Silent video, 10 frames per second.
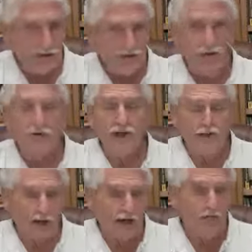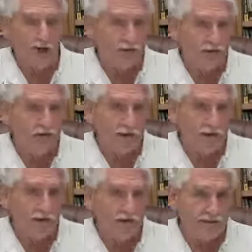you cannot rebuild
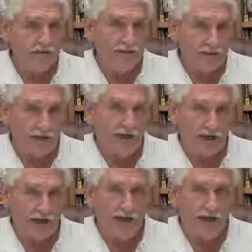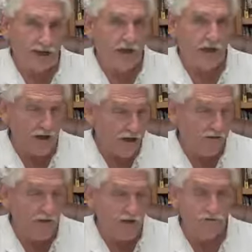neurologically uh, in a
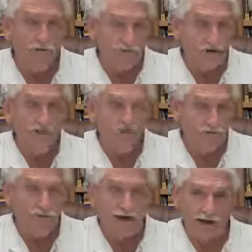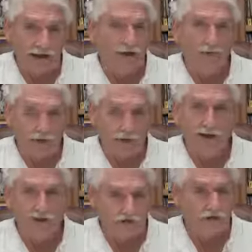human with vegetable matter. It, it,
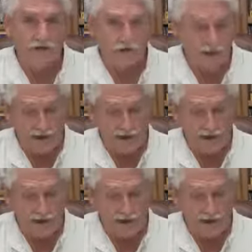requires fruits and